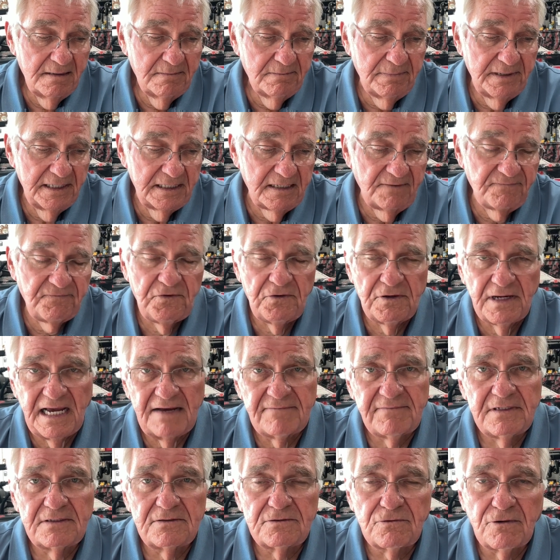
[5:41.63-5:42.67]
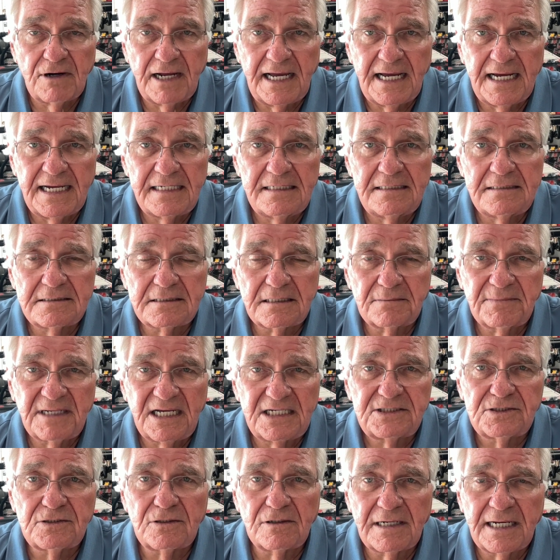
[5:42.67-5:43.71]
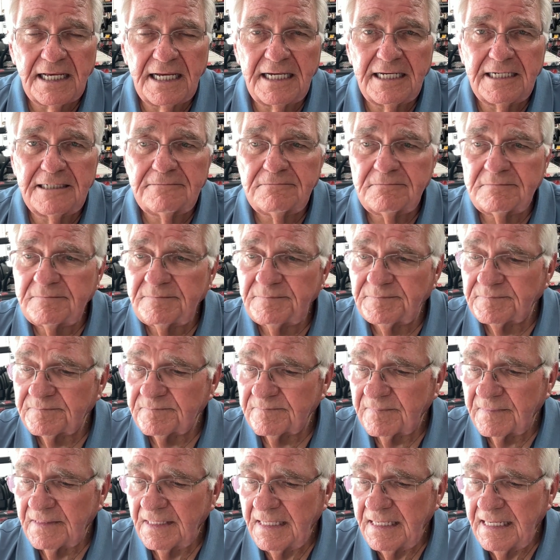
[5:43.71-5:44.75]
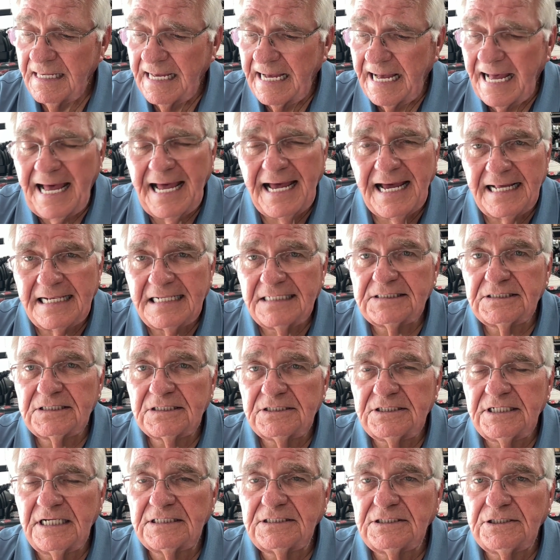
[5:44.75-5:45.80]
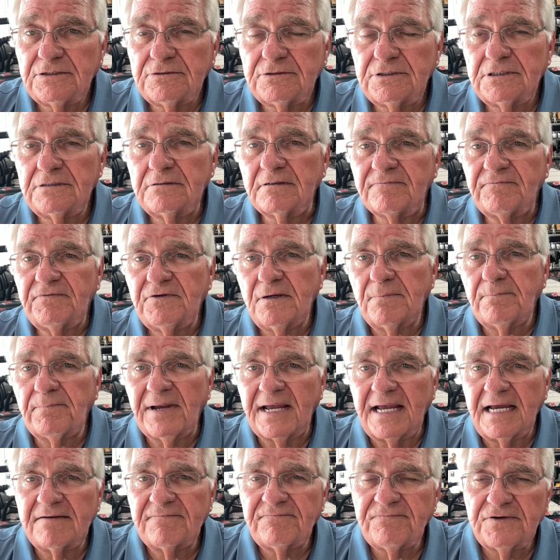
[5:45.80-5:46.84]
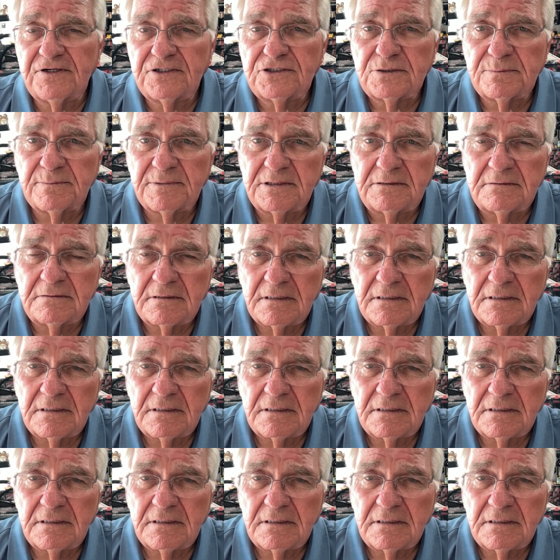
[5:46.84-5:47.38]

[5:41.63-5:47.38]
But if you haven't tried some Ester line, I highly suggest you do. If you're a pan fisherman,